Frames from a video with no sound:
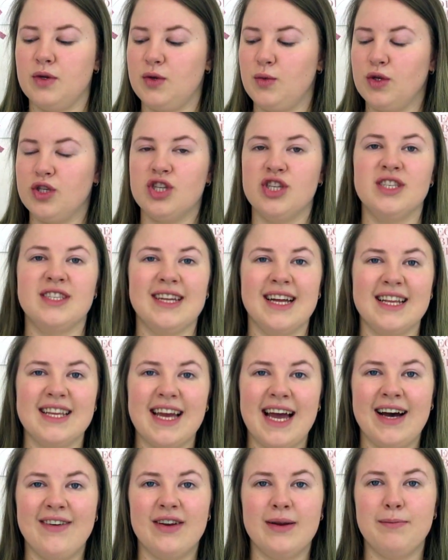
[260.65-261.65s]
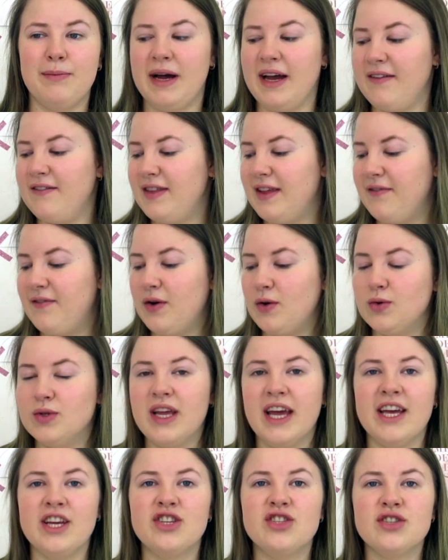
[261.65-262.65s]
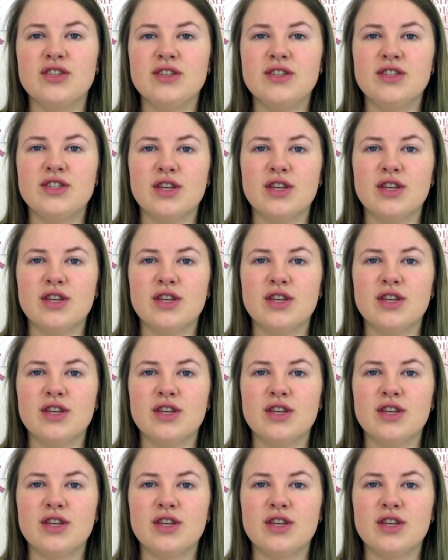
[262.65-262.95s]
which is not covered by the foundation.